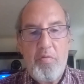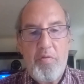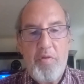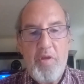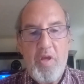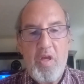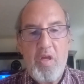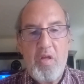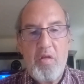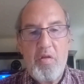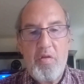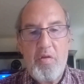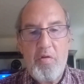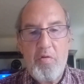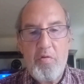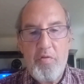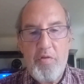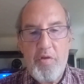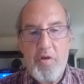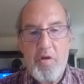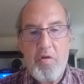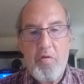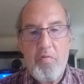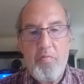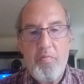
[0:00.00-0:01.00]
that they're
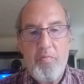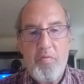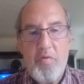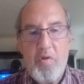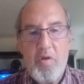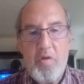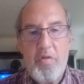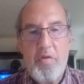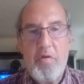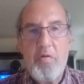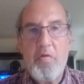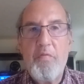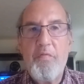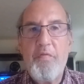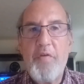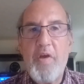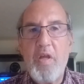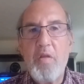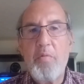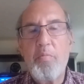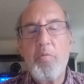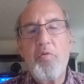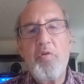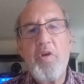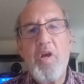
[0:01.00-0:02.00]
there and they're
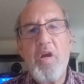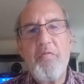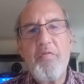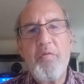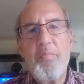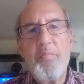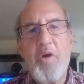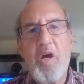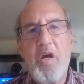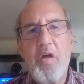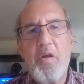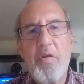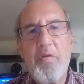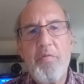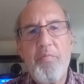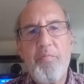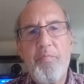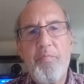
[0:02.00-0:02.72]
available to everybody.